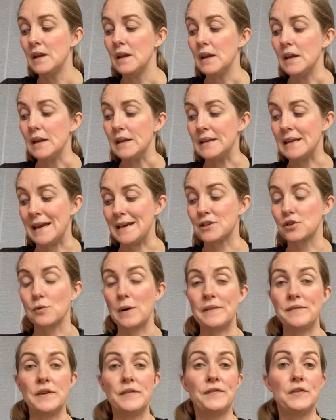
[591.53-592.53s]
Yeah, so
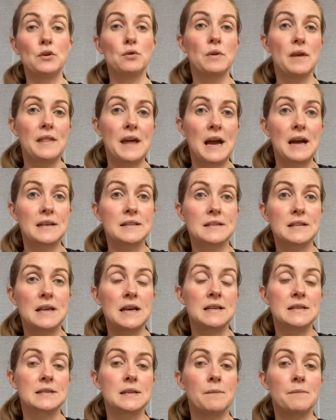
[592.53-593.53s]
if you feel that
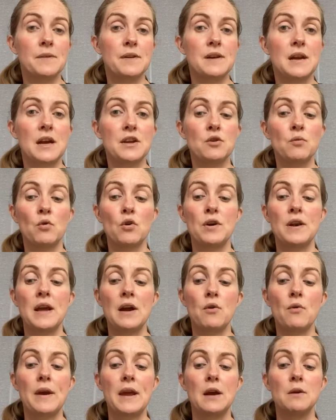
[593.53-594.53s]
it's something that you want,
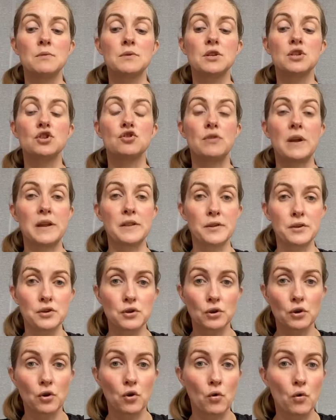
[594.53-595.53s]
it will help to strengthen
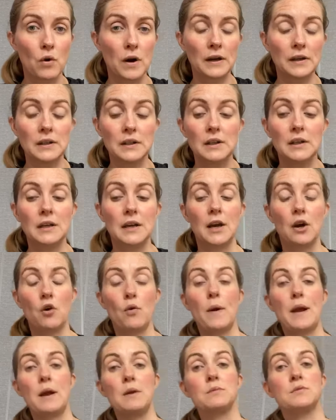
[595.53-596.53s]
your core. It
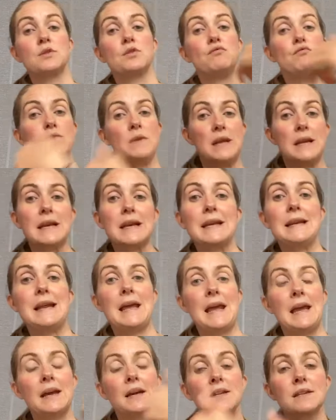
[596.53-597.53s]
will help to
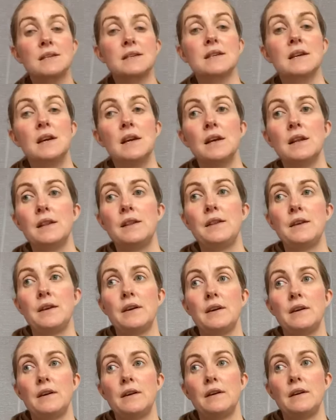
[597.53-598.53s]
reconnect
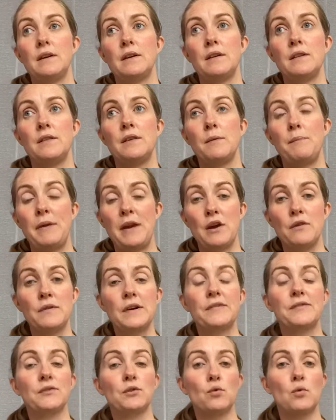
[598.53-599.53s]
the
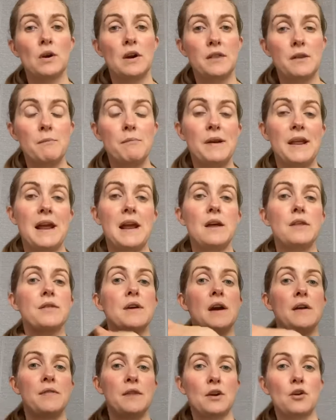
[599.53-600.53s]
pelvic floor, the breath
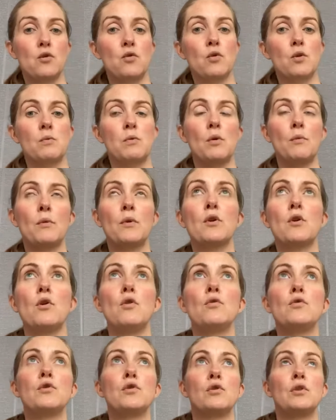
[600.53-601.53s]
and the core, what we
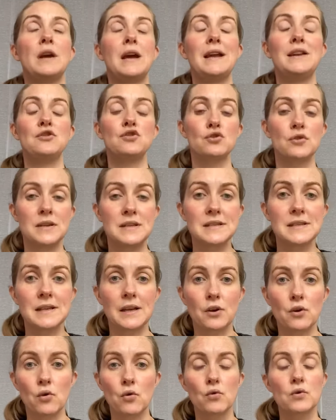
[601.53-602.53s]
call your intrinsic core